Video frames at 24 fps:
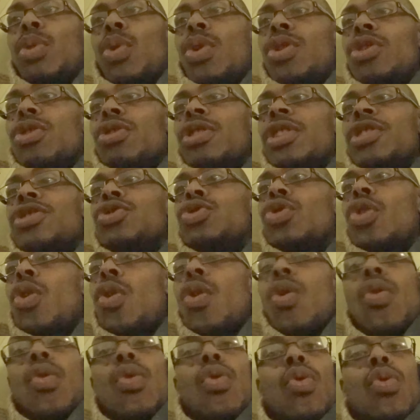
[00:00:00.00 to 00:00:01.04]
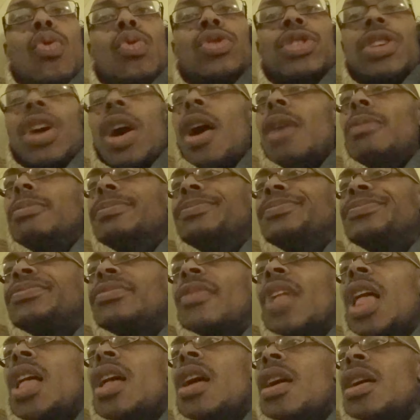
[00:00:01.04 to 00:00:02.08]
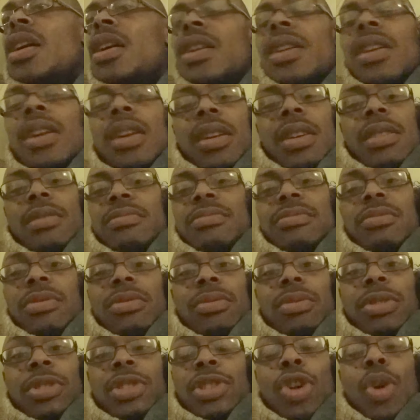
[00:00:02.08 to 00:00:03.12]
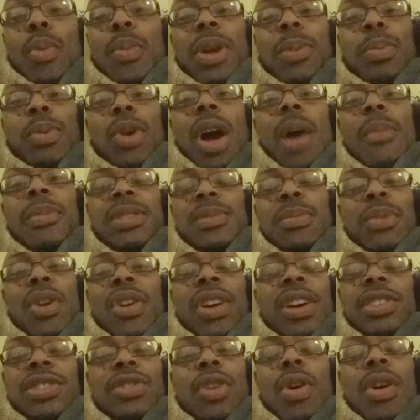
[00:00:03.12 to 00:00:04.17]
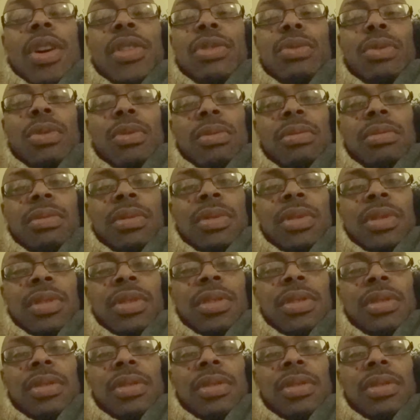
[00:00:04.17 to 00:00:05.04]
border controls, so many problems America is going through